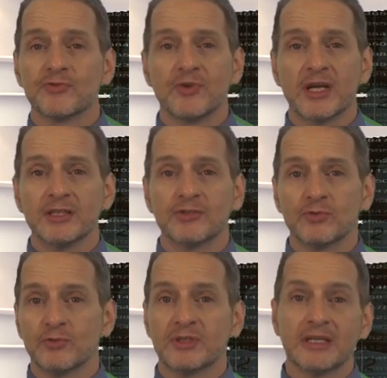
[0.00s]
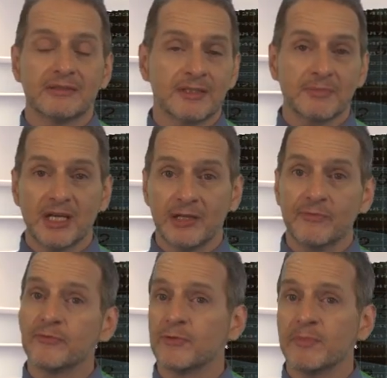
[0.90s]
trying to get some kind
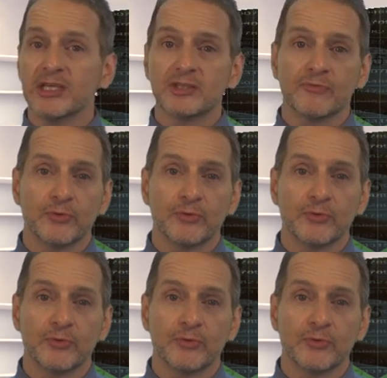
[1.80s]
of information